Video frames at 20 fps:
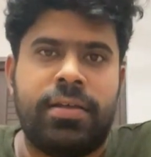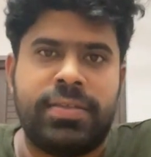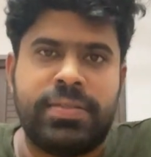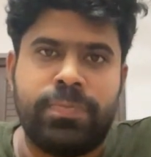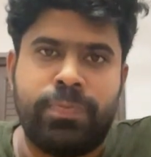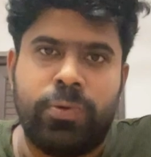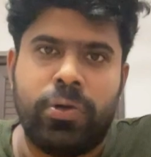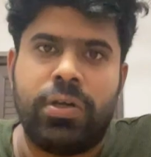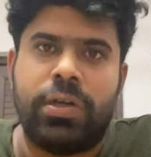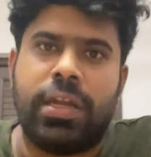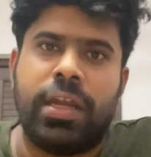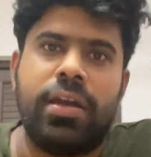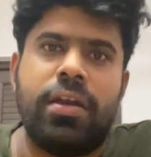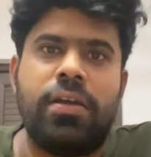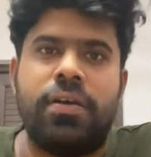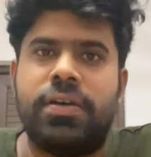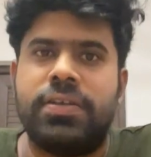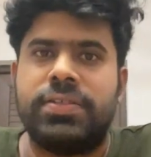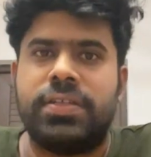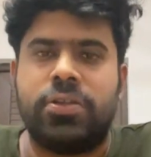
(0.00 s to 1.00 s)
put 10
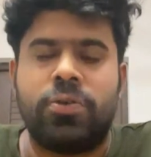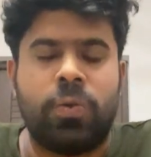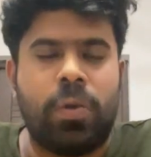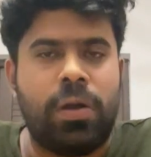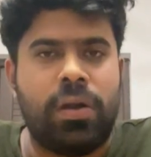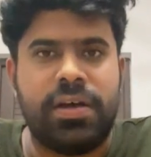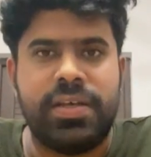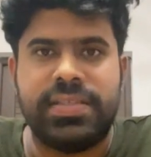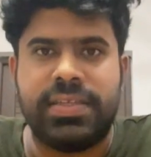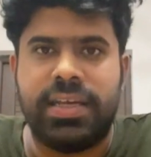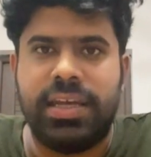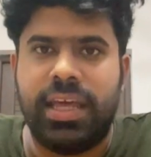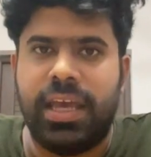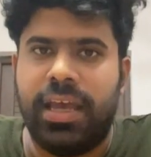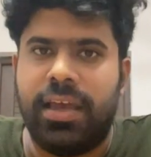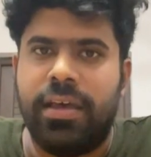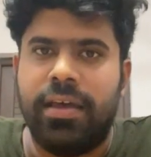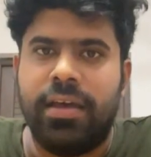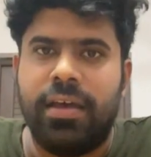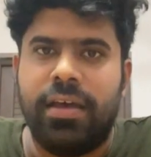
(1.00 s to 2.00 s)
hours or 12 hours a
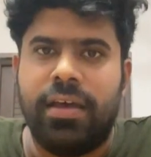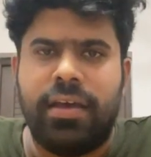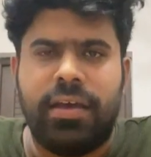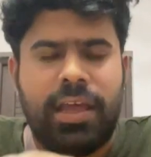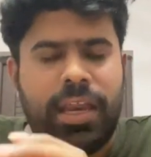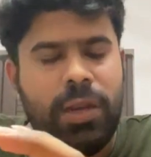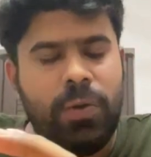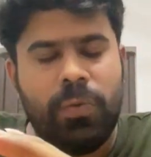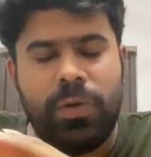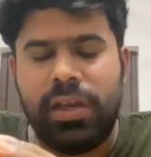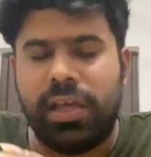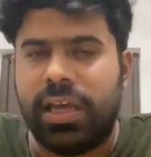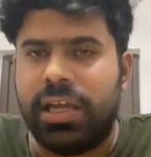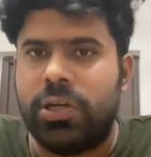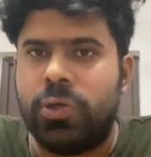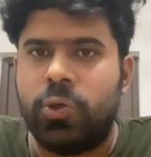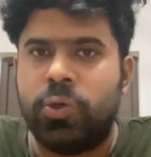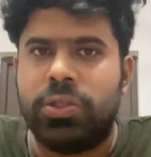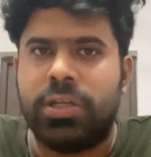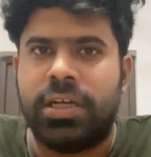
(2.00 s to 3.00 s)
day. Anyone can
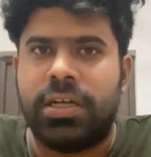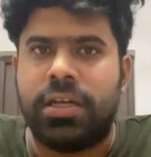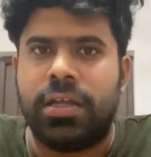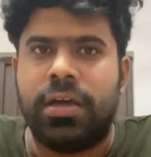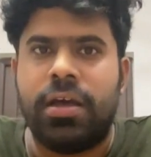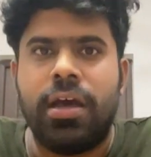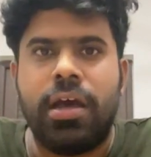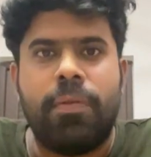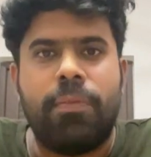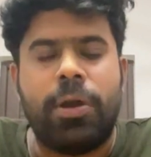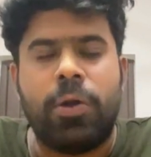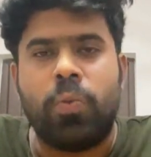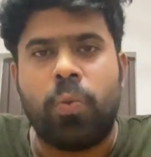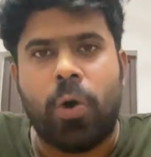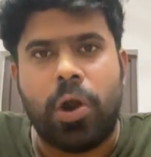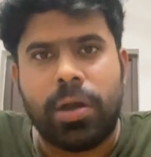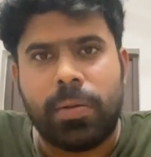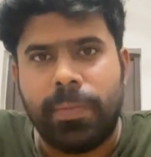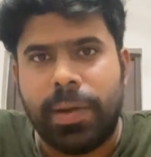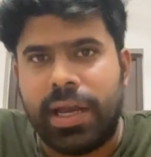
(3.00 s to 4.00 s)
do that. But
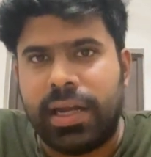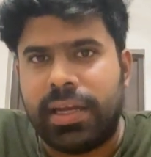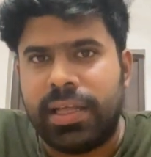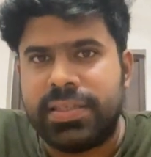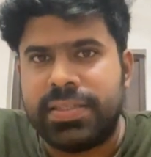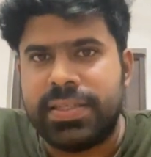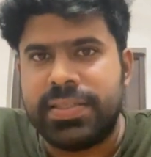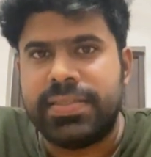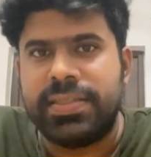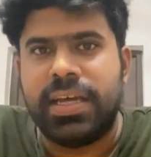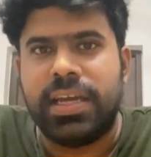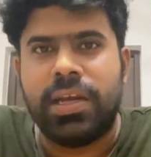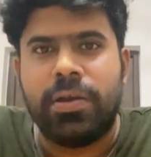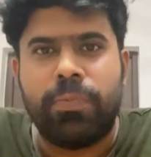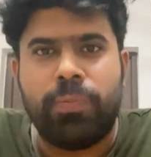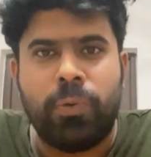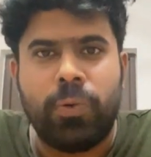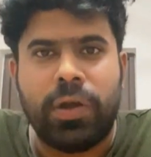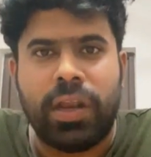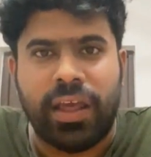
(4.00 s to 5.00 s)
what matters is
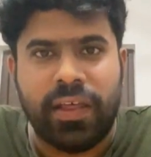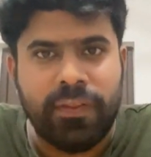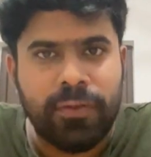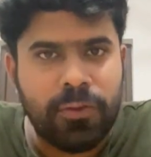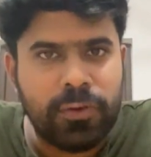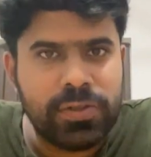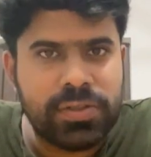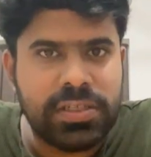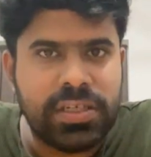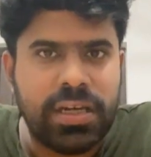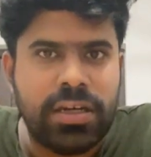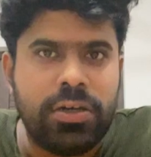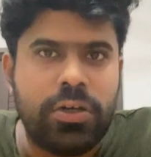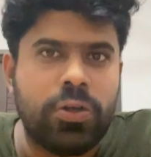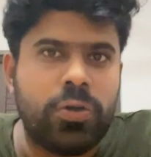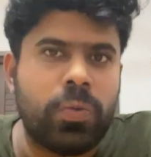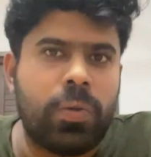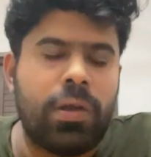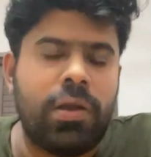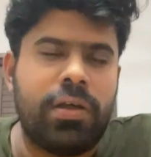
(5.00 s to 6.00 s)
that putting those 10 to
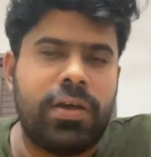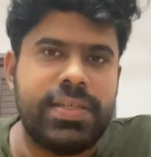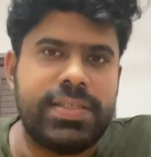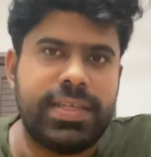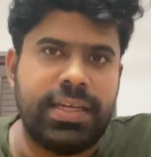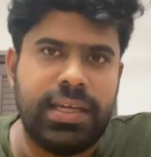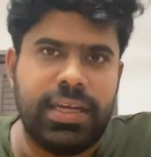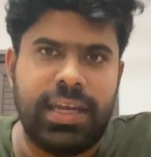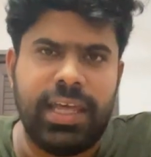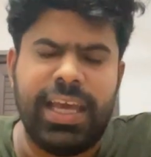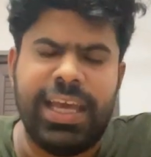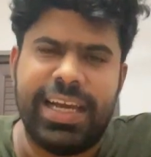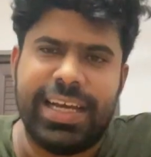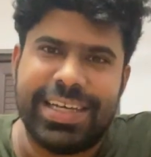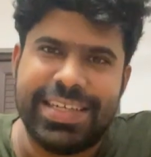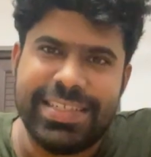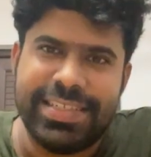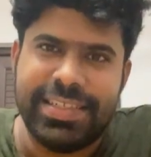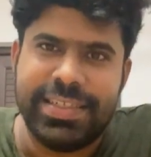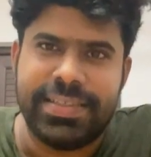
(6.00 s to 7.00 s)
12 hours a day
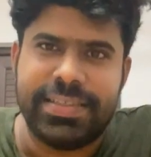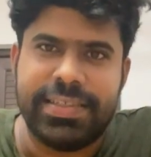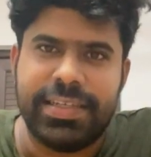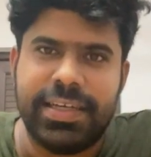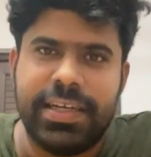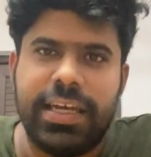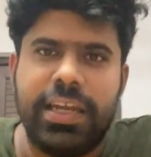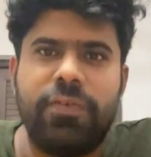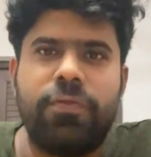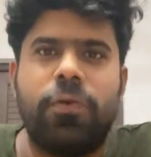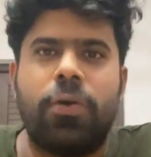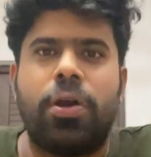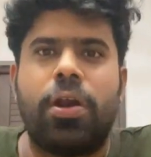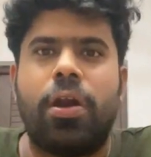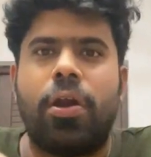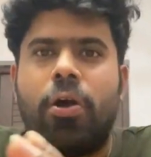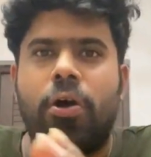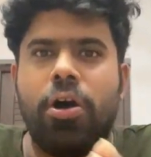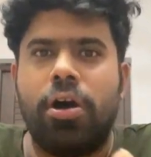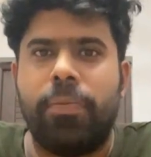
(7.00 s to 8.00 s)
consistently for a
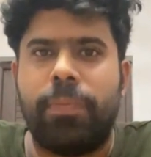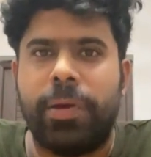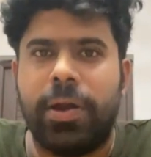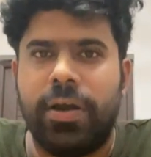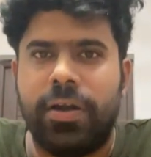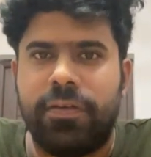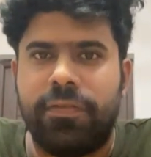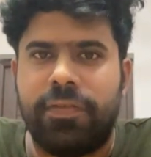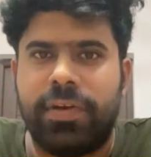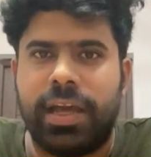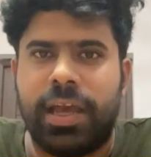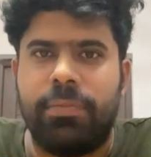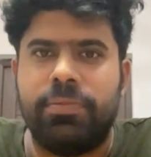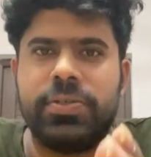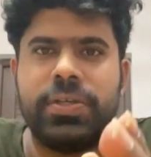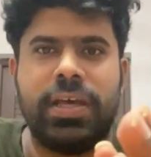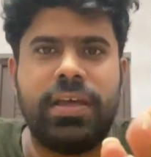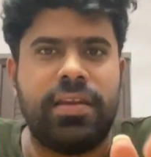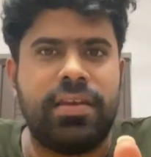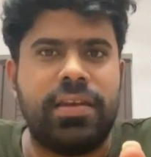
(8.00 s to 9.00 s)
long period of time,
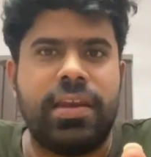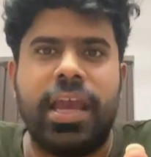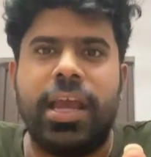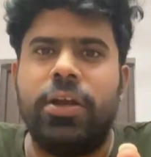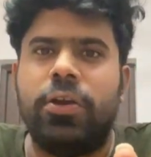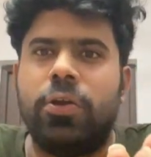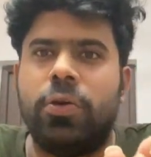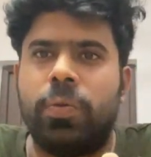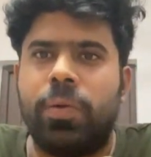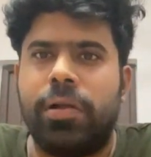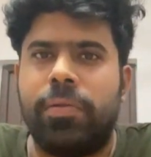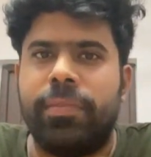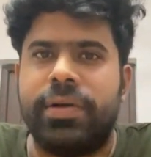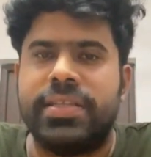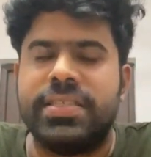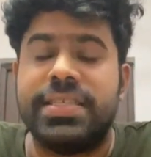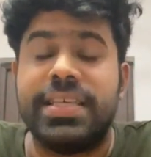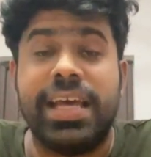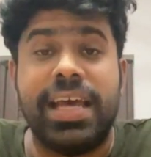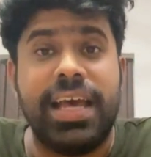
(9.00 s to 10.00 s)
say 9 to 12
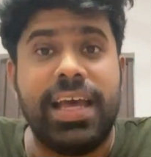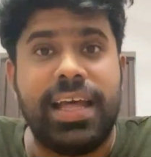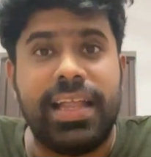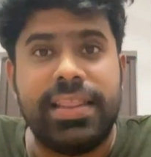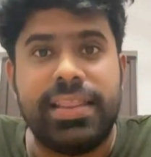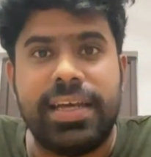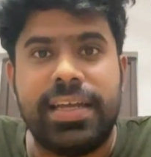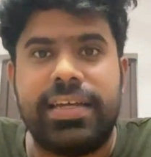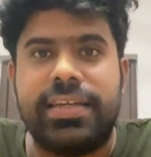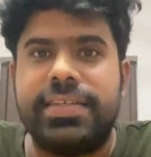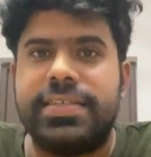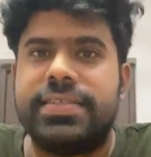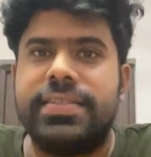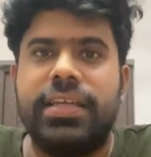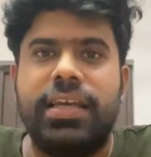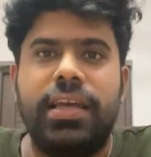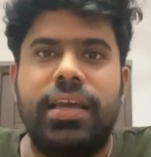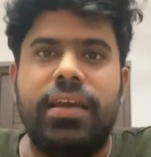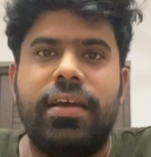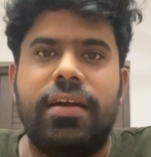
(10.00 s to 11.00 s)
months, that is
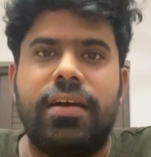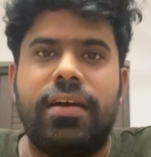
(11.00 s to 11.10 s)
the